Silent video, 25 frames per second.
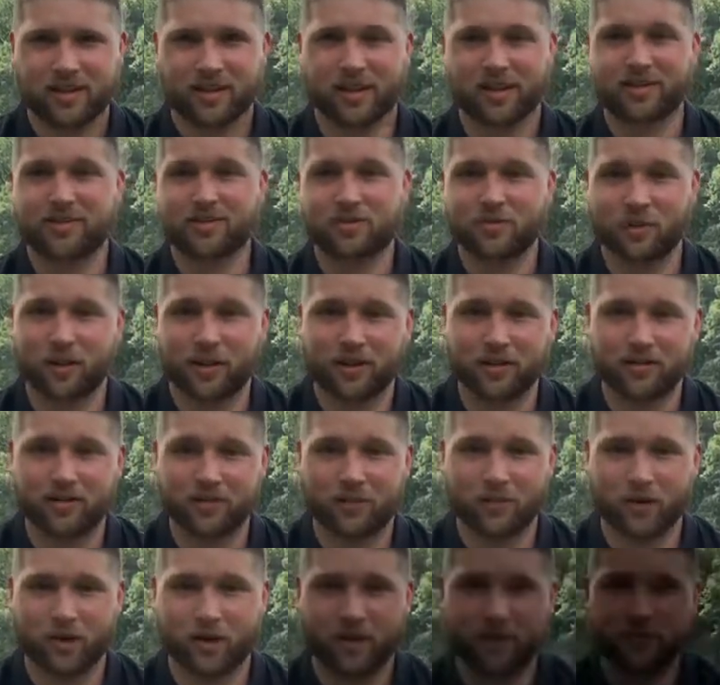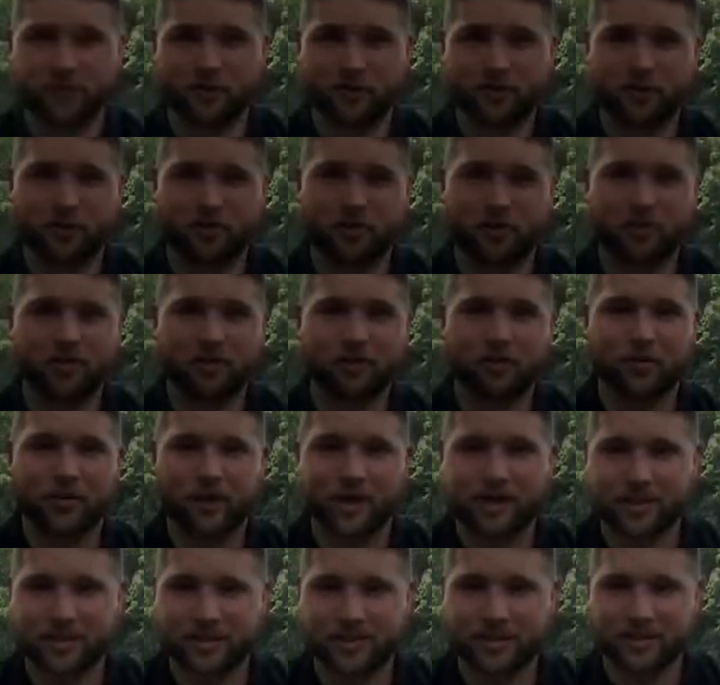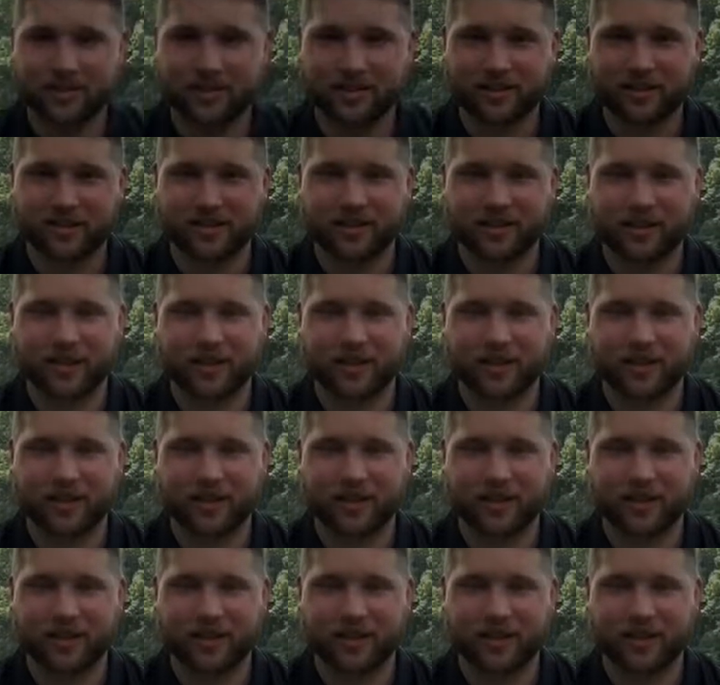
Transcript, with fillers: Guess what? Whenever you're on your way here